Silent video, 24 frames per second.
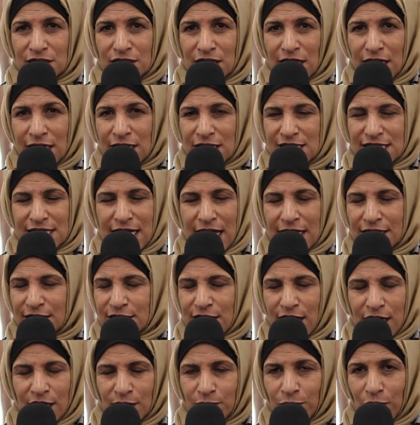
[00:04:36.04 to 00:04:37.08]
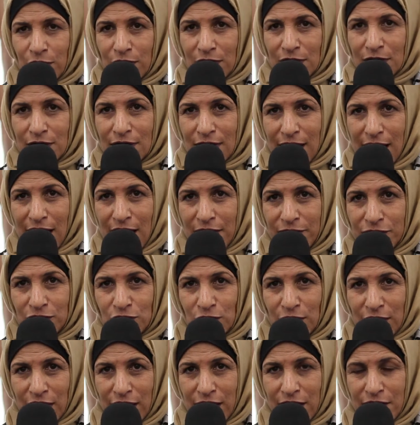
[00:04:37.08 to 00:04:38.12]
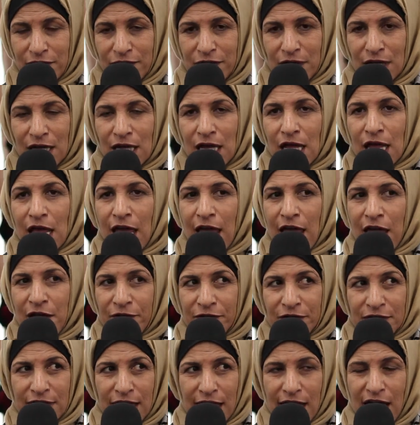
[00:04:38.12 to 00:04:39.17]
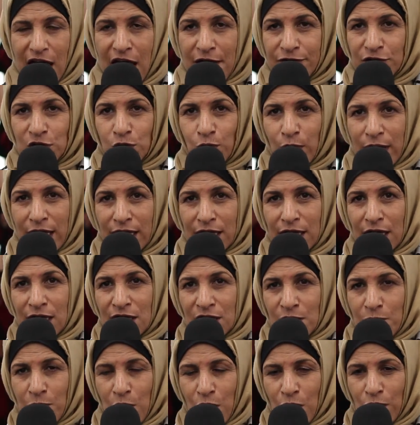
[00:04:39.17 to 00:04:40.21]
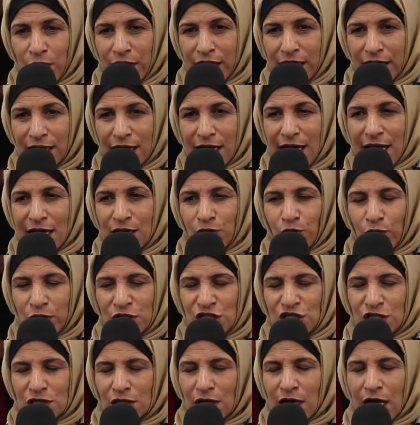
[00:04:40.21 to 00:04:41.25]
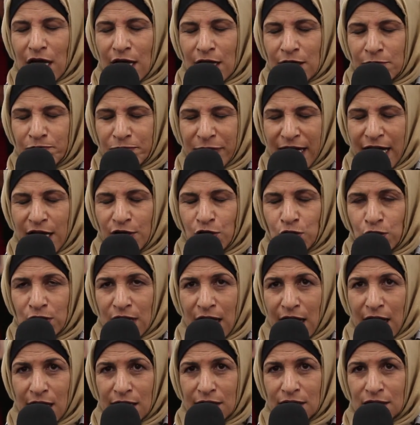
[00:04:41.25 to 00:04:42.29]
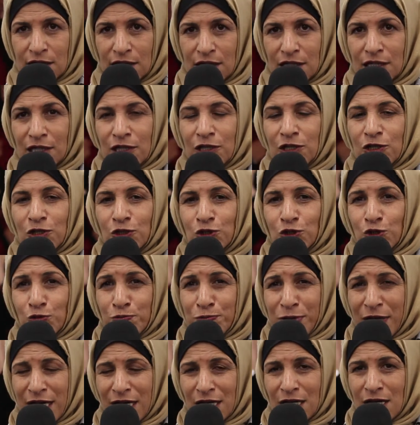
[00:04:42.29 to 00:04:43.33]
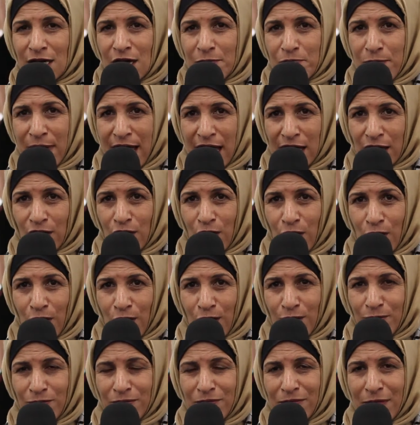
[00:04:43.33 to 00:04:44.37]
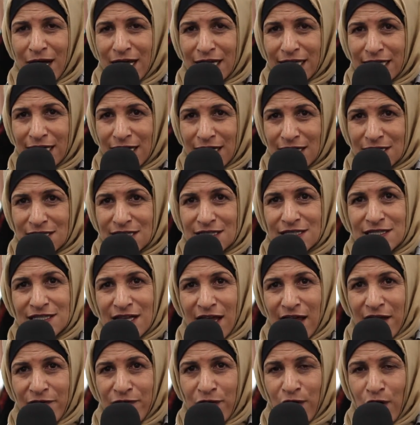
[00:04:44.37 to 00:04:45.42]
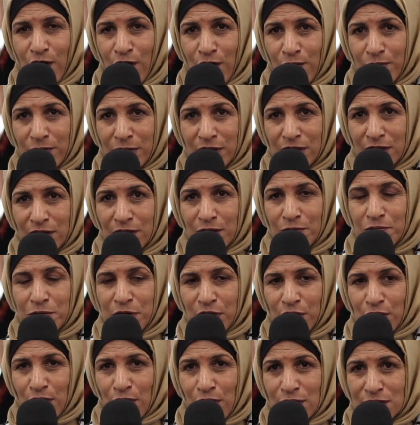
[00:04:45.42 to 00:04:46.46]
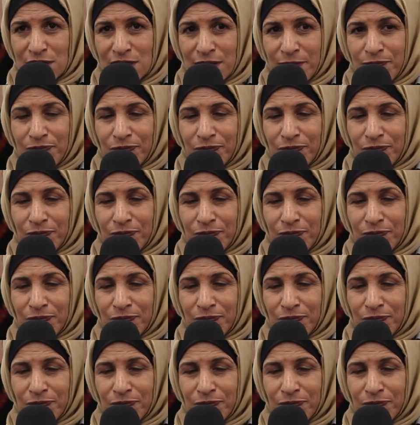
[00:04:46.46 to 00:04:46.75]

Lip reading: It's a terrible life to live. Every day I have to wake in the morning and pray to God to bring back home my kids safe home, because